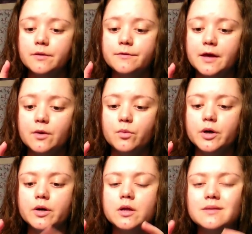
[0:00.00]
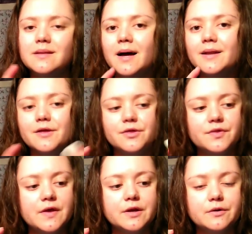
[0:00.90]
They were a lot
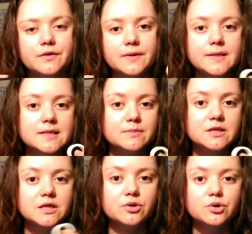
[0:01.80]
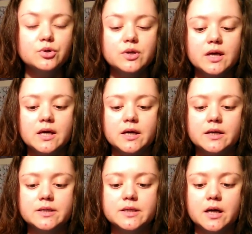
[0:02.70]
thinner than this material,
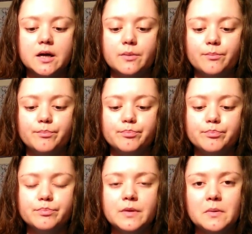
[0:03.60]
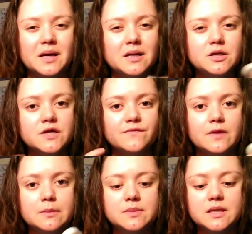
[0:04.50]
and they were kind of just
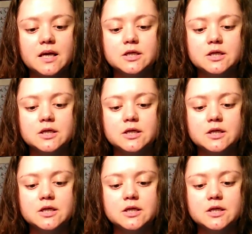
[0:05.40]
flimsy.